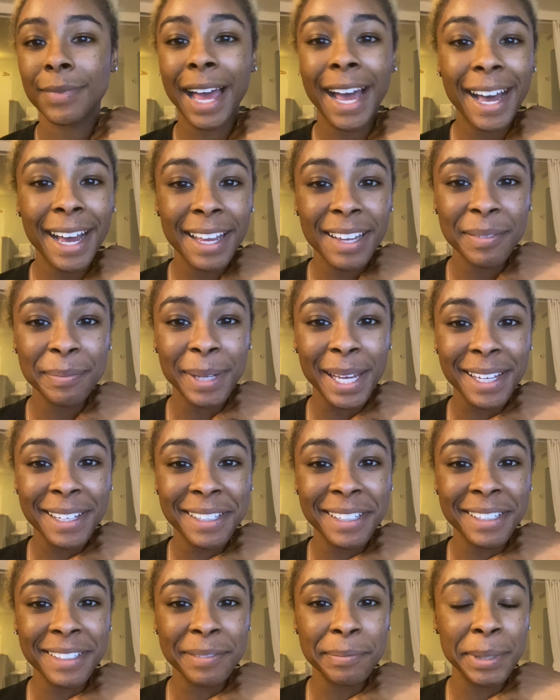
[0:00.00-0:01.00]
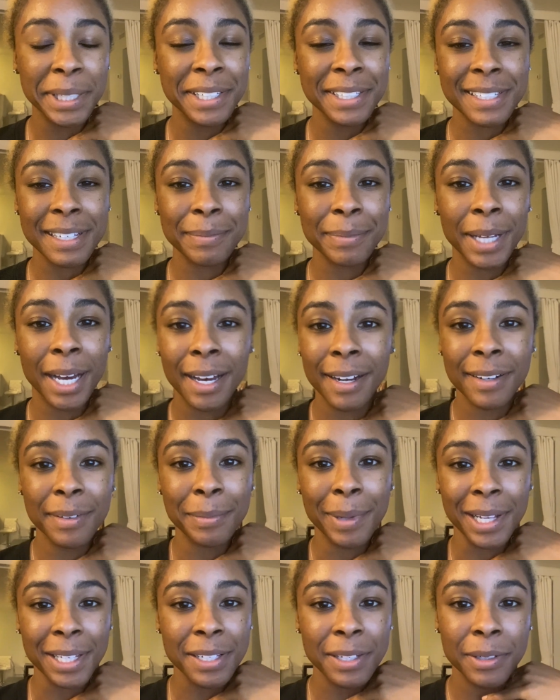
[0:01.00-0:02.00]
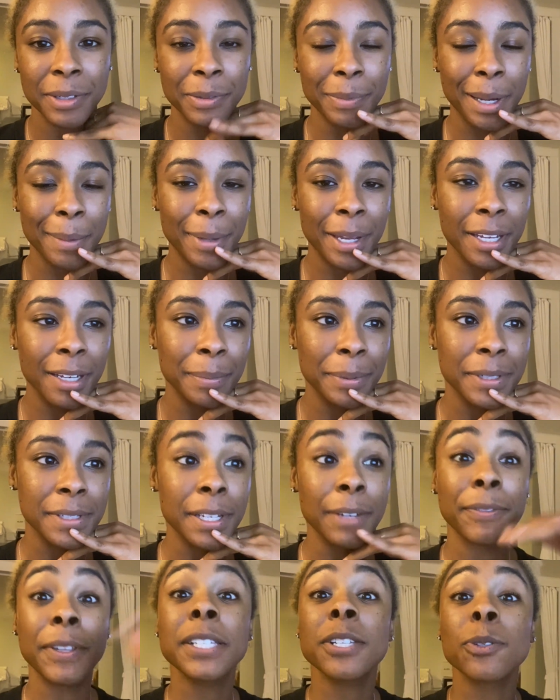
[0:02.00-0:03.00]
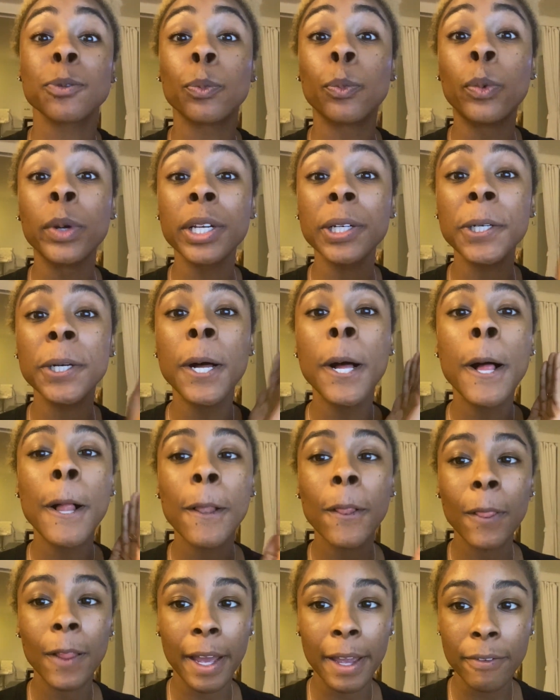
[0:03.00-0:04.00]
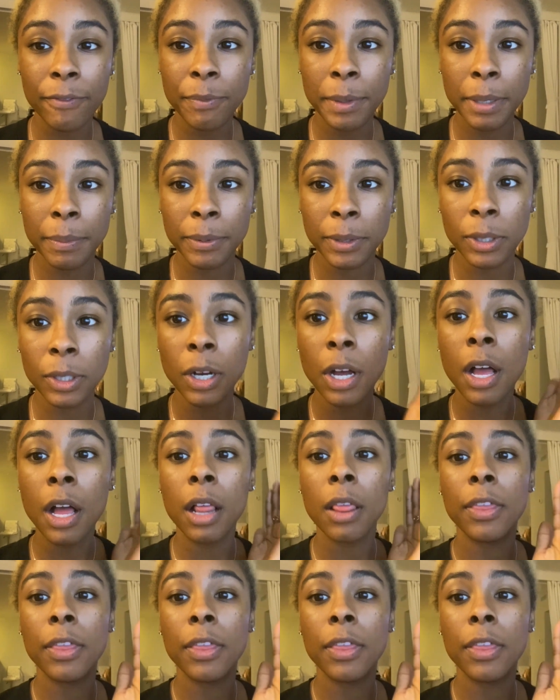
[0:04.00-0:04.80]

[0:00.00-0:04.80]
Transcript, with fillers: hi, I'm back again because I'm not about to go do my makeup and stuff. This is real life, people.